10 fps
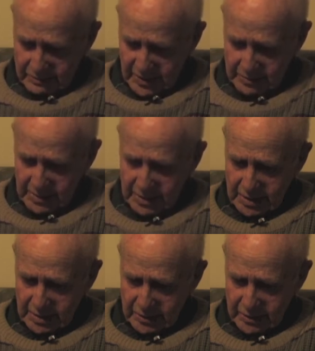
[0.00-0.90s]

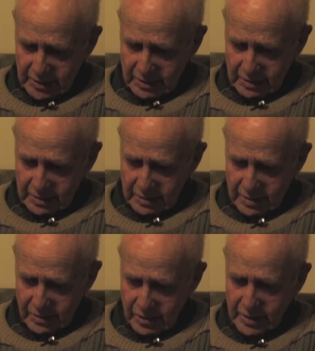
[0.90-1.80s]
maybe
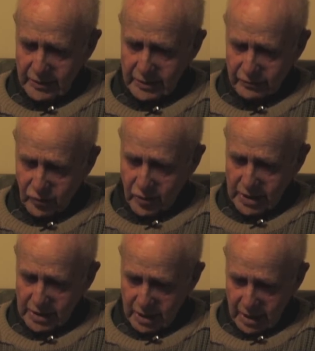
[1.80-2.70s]
30 or 40
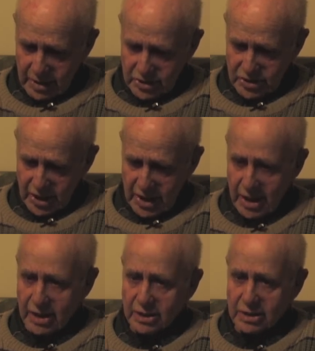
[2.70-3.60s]
yards, and